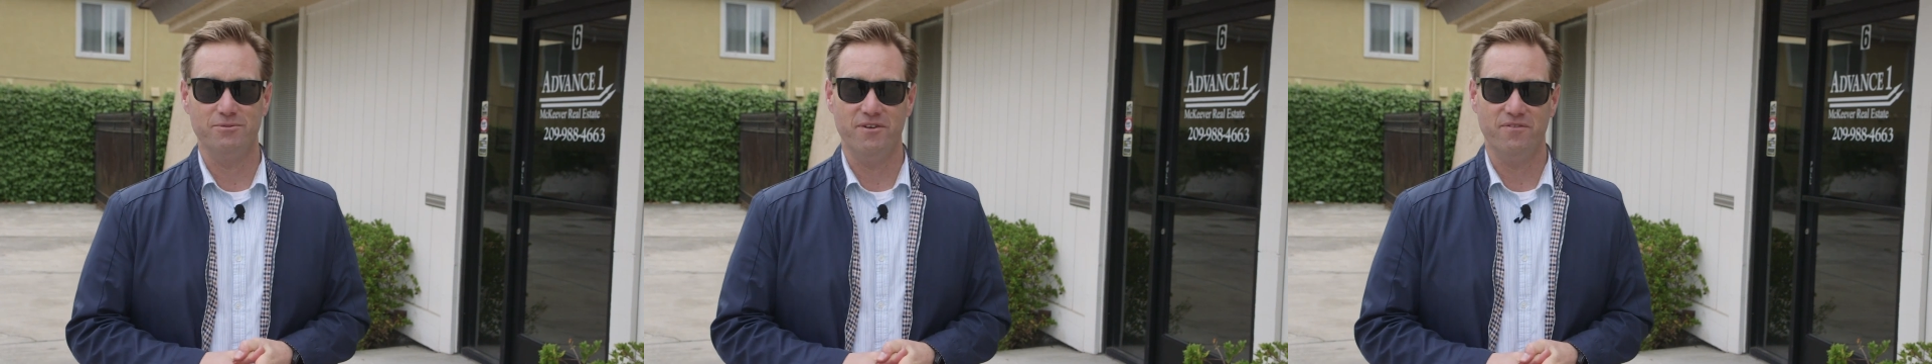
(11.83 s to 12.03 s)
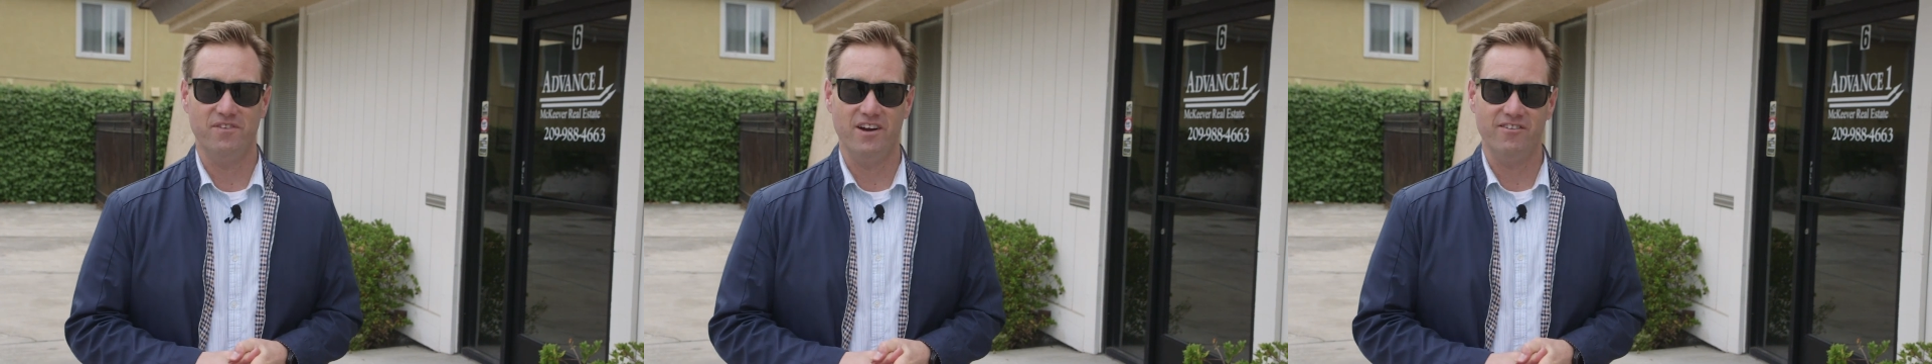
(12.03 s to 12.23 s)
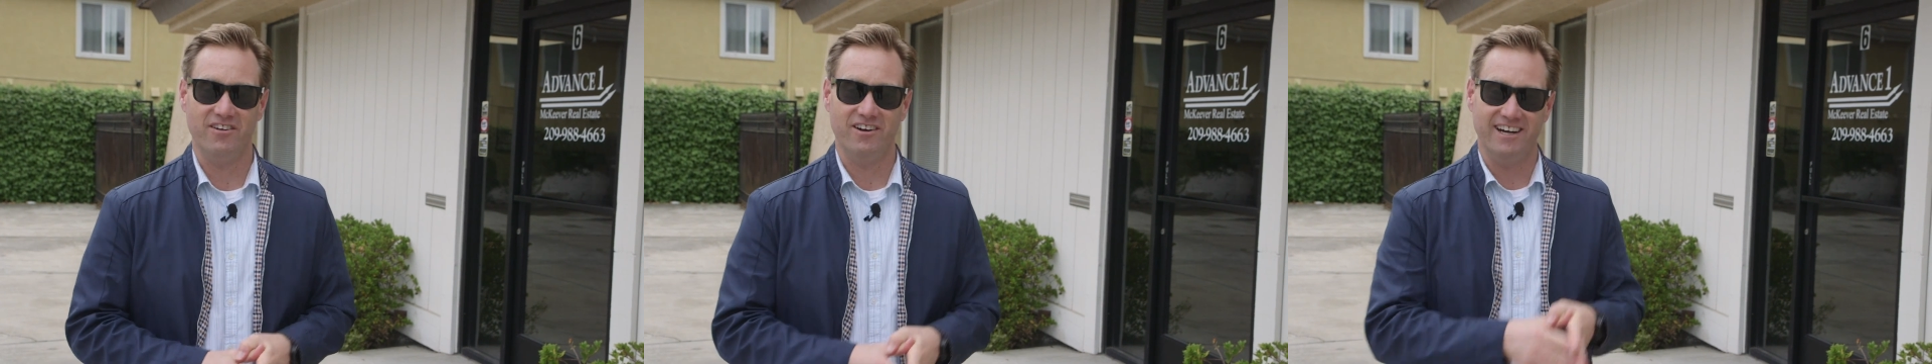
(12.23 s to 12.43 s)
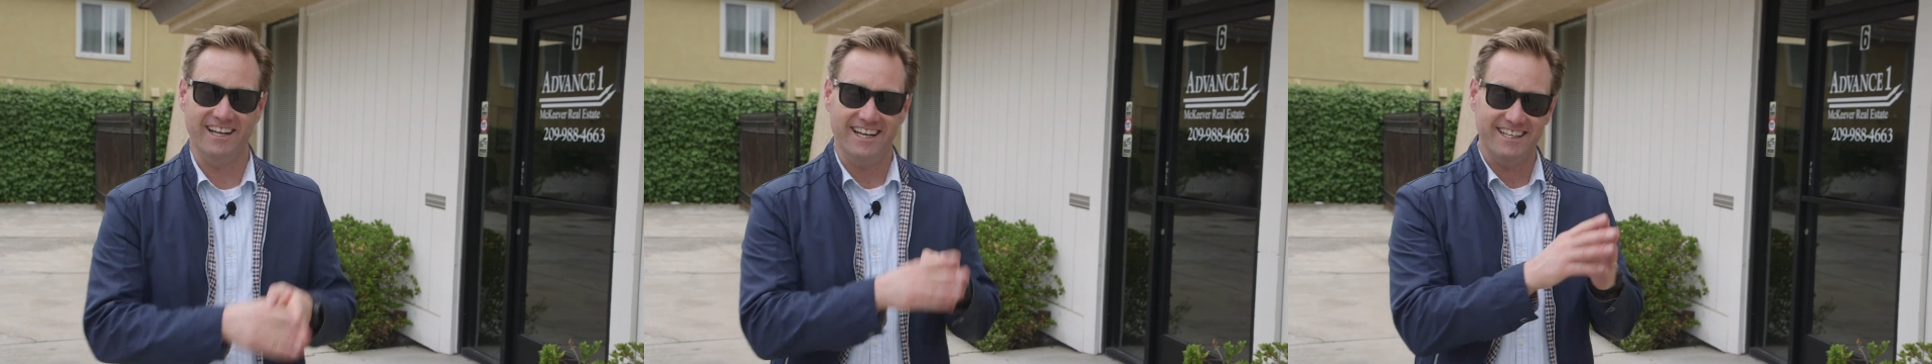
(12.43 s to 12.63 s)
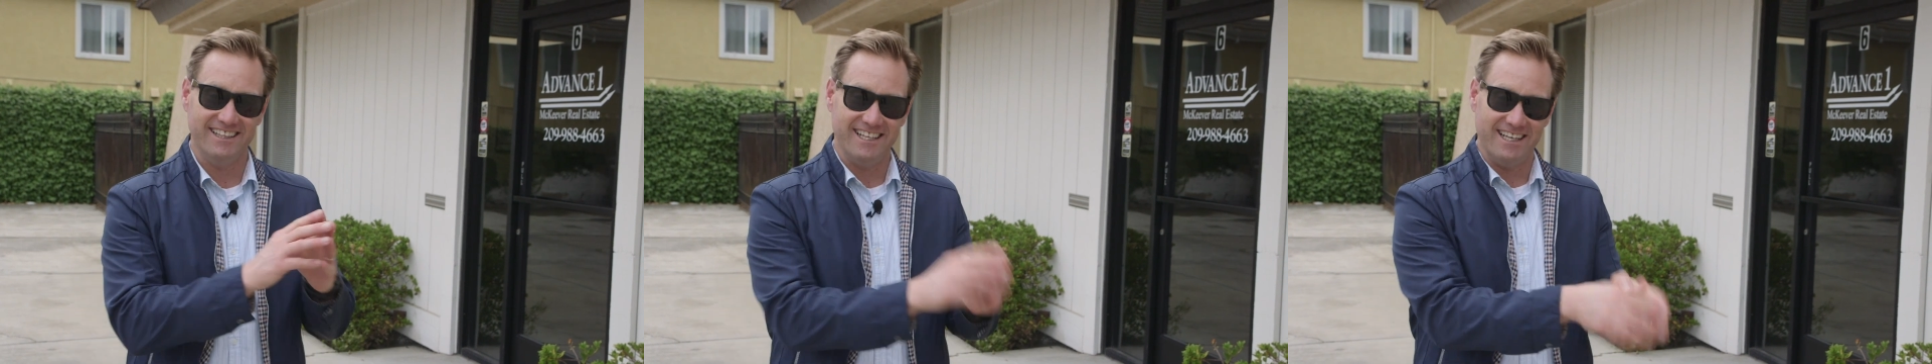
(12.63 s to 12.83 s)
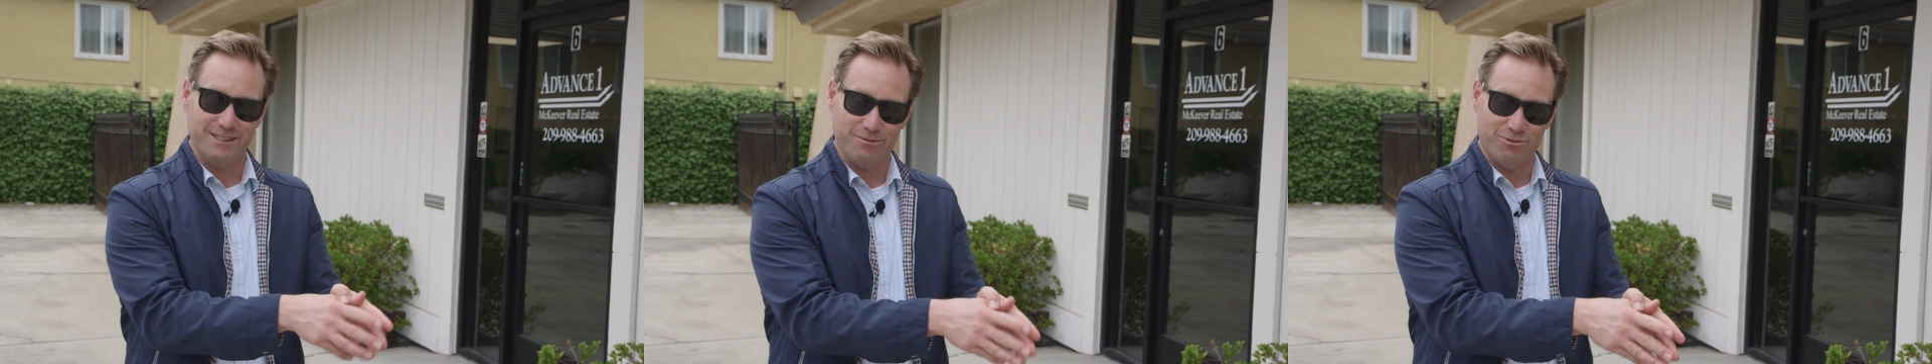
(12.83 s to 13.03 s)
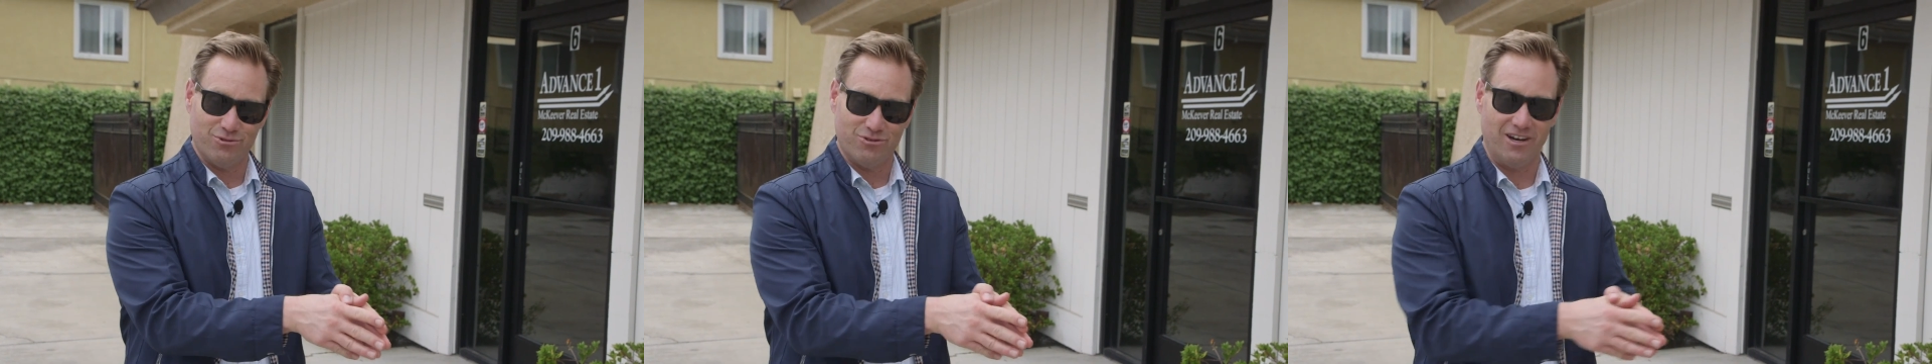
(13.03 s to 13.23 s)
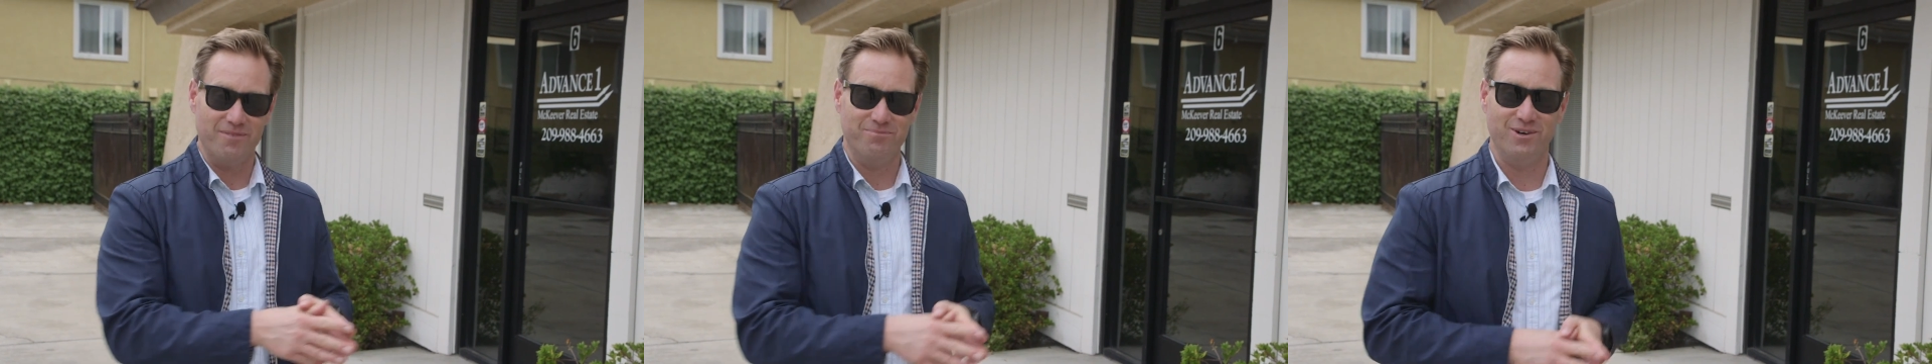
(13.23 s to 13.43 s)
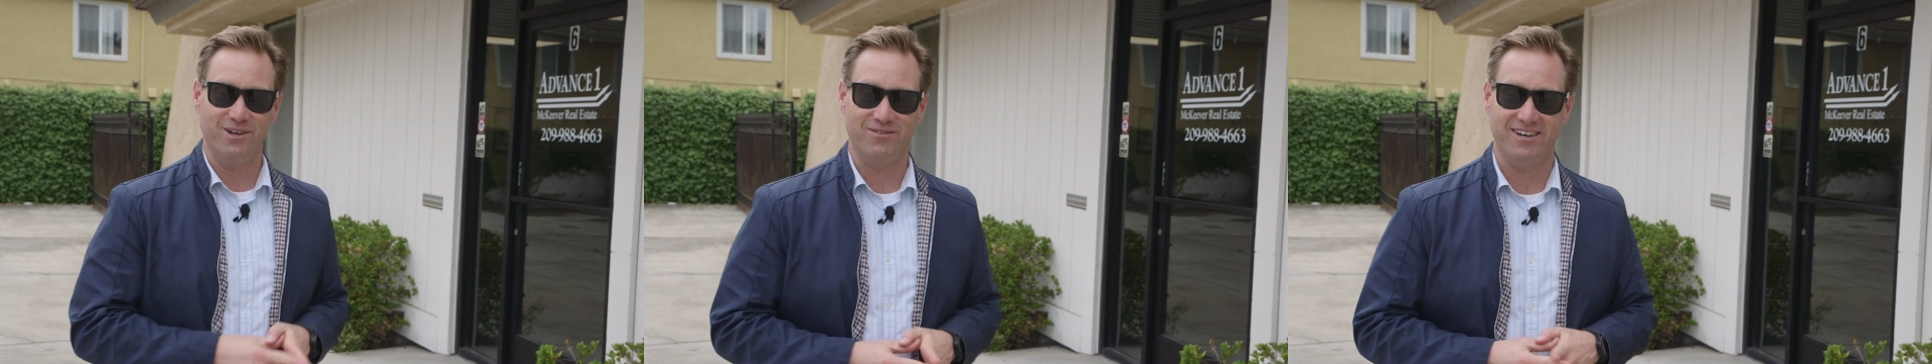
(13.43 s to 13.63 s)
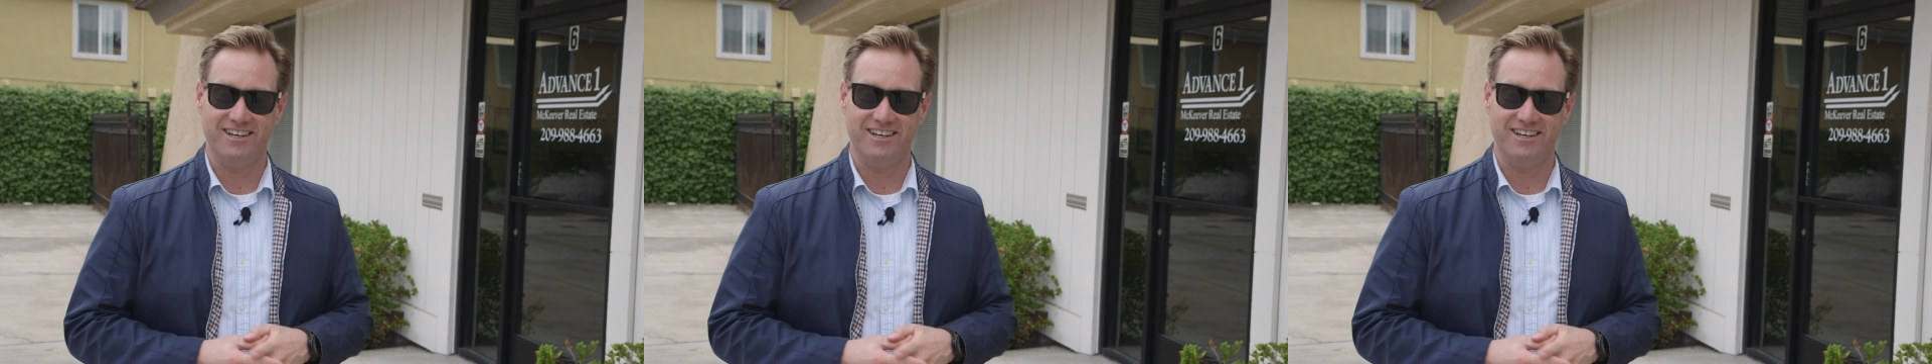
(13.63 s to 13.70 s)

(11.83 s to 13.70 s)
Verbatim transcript: do me a favor and hit that subscribe button